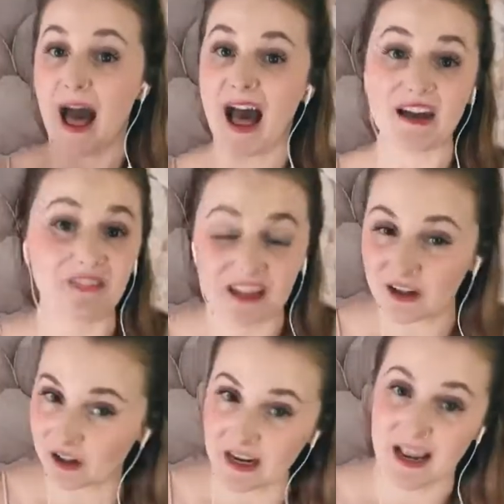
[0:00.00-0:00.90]
having
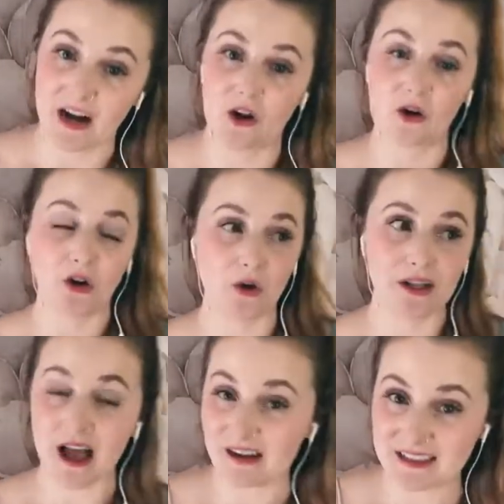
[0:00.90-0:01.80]
good hair, or knowing
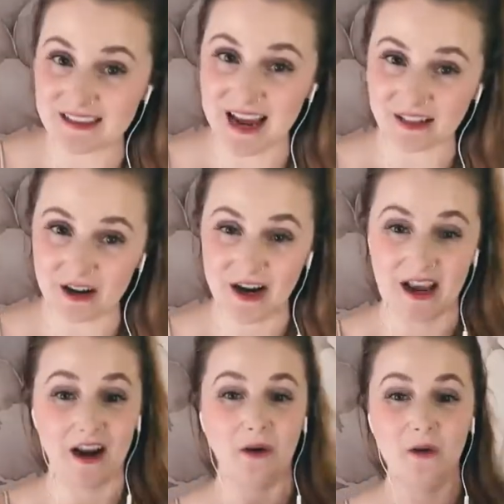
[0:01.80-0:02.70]
how to style our
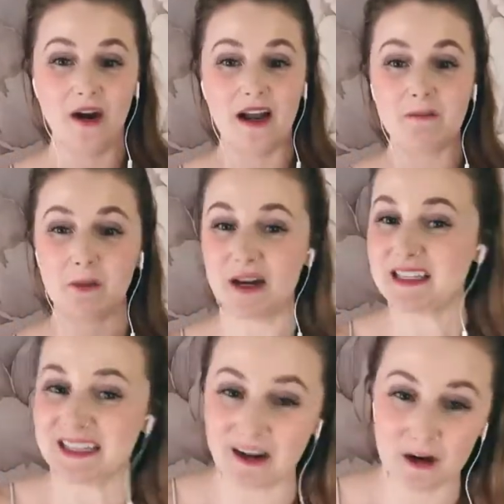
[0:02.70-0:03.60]
hair, or
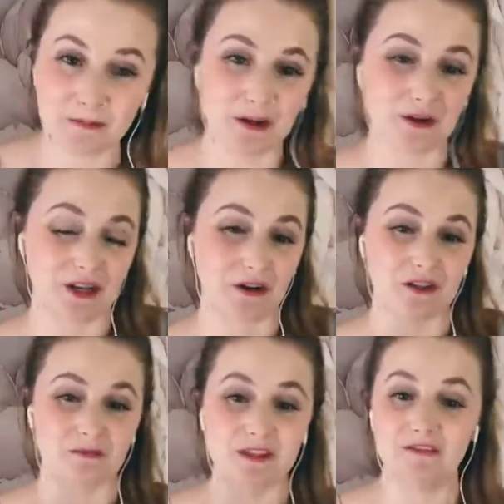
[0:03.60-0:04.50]
embracing our beauty,
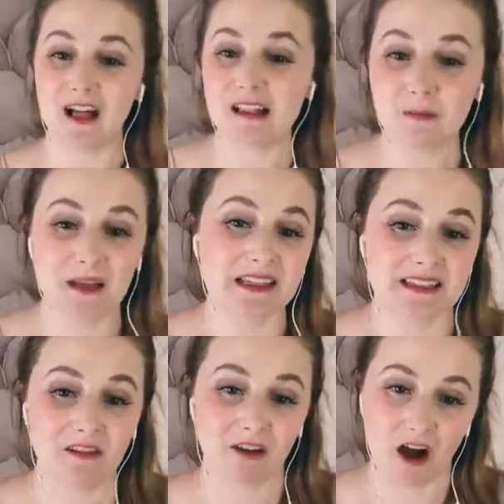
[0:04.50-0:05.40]
or developing
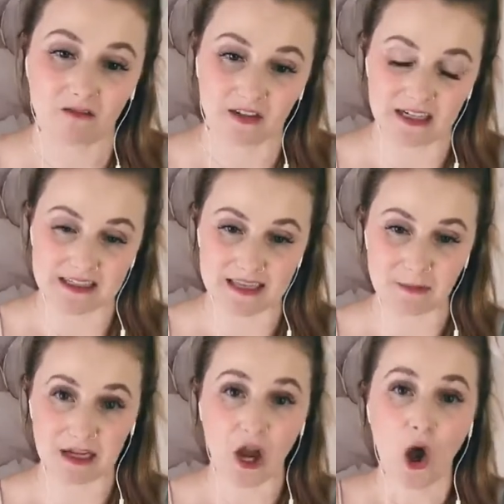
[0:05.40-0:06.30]
self-confidence. I
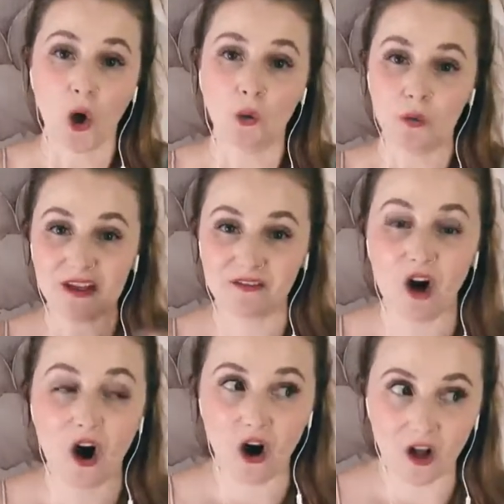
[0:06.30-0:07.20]
mean, we've
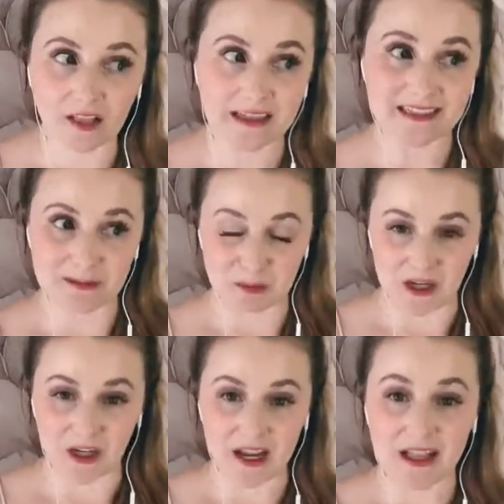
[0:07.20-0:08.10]
all
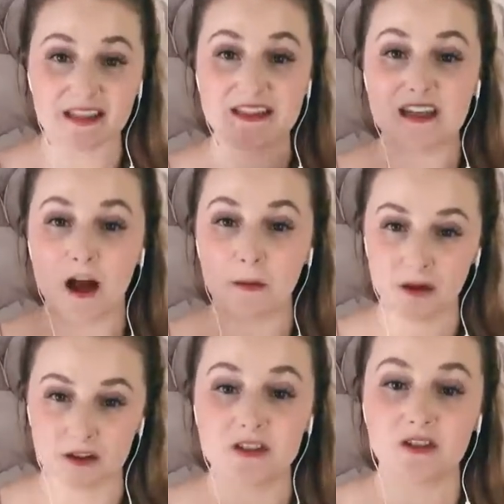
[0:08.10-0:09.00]
experienced a
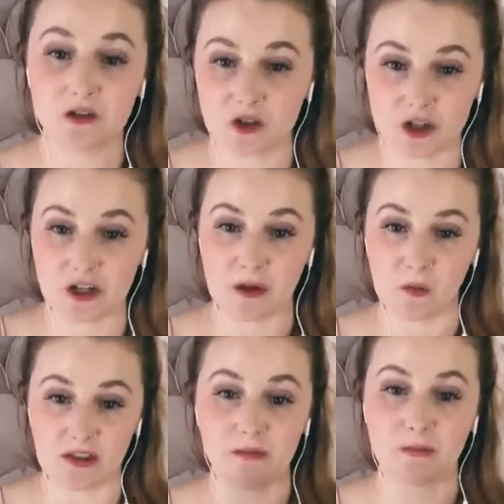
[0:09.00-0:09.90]
personal journey
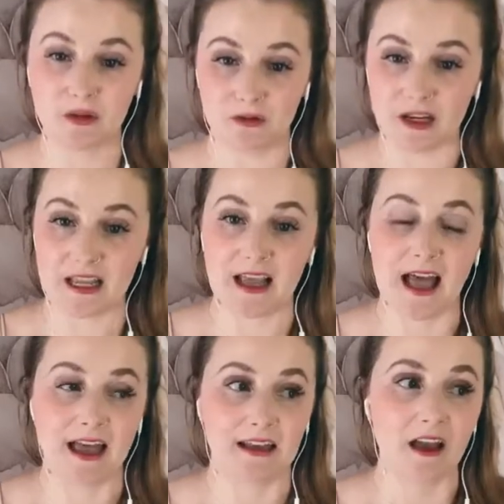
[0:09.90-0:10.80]
with beauty
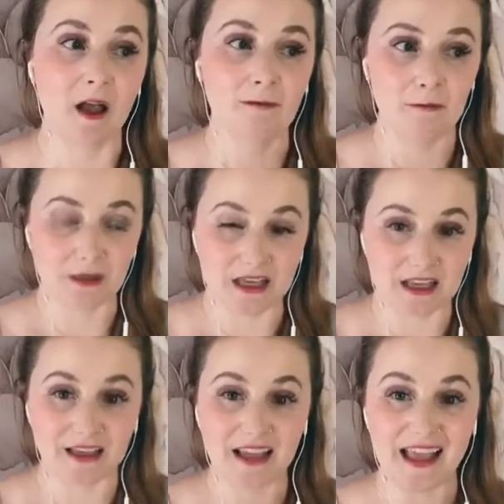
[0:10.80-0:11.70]
and
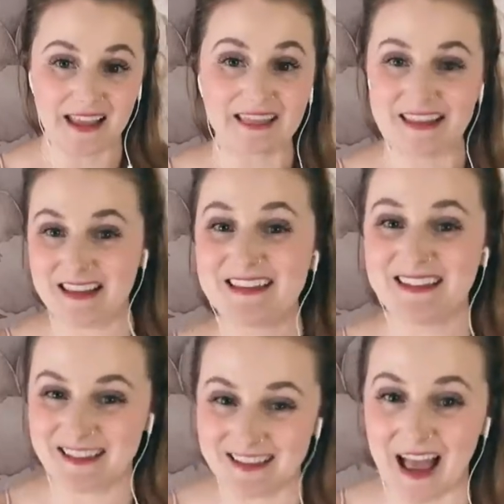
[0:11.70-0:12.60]
being in this
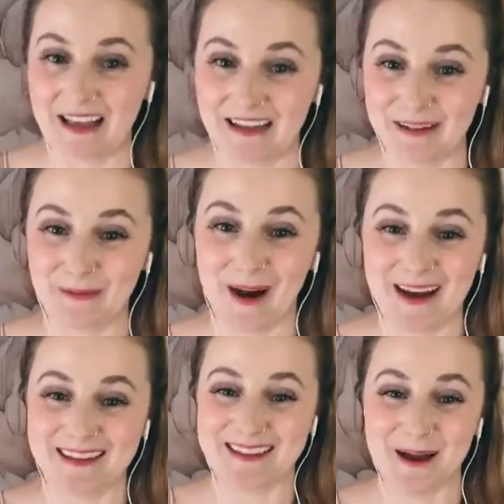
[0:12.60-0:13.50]
society,
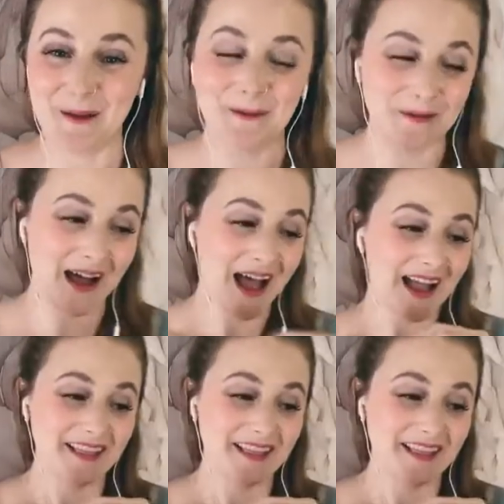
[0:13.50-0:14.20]
right? So